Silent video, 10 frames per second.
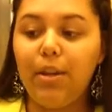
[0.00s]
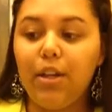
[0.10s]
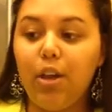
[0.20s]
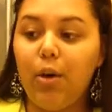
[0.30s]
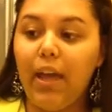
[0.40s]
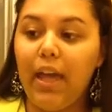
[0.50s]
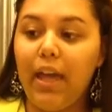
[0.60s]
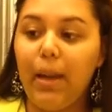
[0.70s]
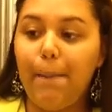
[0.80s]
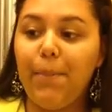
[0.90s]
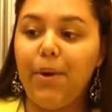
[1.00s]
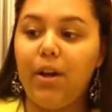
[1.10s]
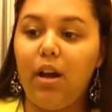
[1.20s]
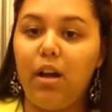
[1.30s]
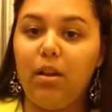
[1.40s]
gonna go ahead, put
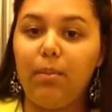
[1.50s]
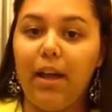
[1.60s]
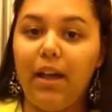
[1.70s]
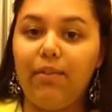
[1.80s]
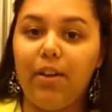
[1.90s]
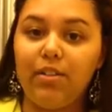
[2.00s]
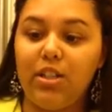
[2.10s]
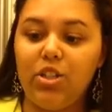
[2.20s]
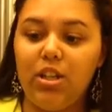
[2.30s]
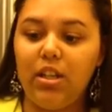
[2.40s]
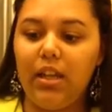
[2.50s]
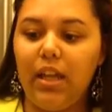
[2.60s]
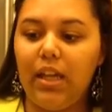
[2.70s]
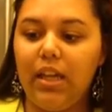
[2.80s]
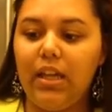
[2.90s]
on my foundation
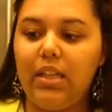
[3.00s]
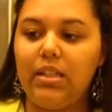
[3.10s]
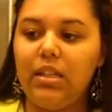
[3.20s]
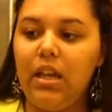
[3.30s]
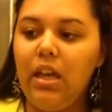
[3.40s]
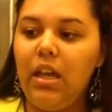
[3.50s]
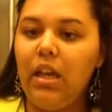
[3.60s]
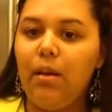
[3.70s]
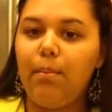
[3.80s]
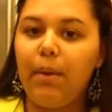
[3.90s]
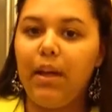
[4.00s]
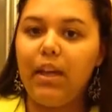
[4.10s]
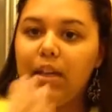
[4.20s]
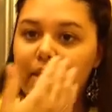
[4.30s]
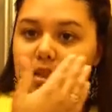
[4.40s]
and
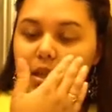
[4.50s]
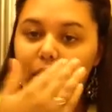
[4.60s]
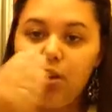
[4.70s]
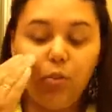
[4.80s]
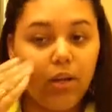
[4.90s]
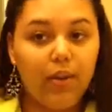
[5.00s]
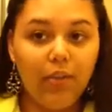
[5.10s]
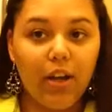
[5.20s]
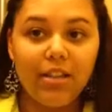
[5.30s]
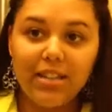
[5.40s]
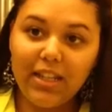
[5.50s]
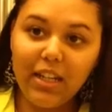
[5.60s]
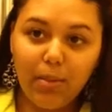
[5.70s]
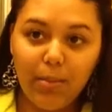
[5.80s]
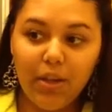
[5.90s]
my concealer, whatever else I
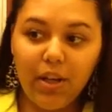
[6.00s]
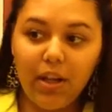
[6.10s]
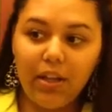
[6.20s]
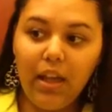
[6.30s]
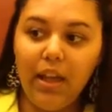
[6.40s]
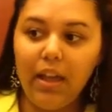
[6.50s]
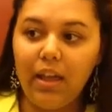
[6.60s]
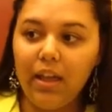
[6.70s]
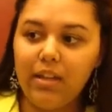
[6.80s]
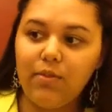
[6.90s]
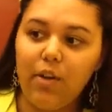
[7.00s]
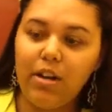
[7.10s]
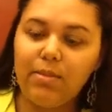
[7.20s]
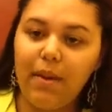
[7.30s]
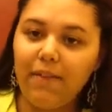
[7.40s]
need to put on as far
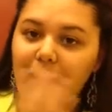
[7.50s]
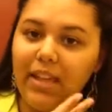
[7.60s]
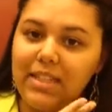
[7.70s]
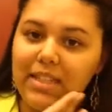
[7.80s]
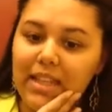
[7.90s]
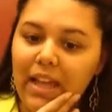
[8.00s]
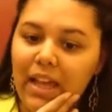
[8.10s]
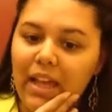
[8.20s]
as my face.